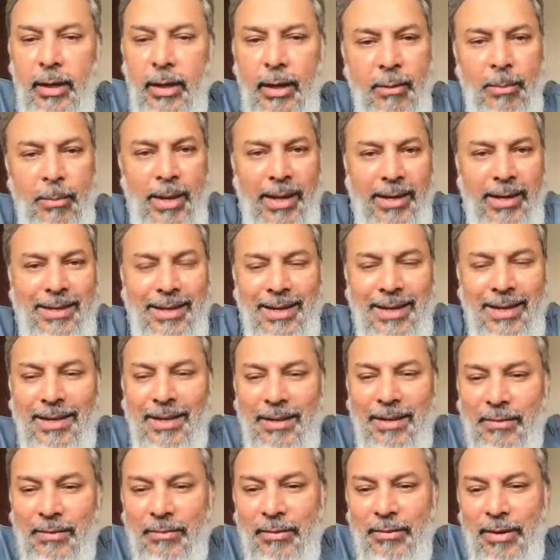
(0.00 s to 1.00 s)
I don't have a
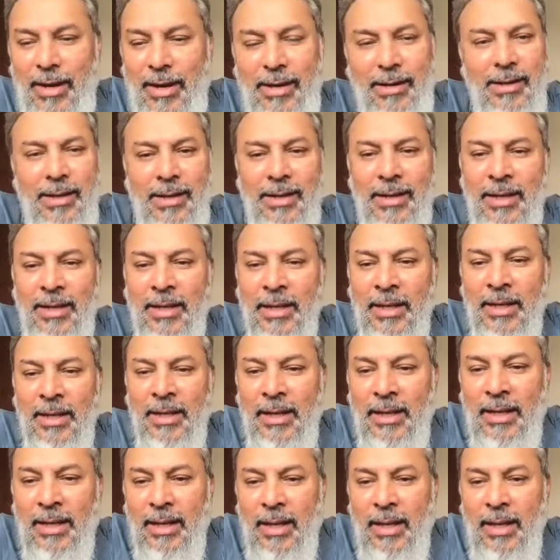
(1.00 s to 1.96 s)
backyard, I have a veranda.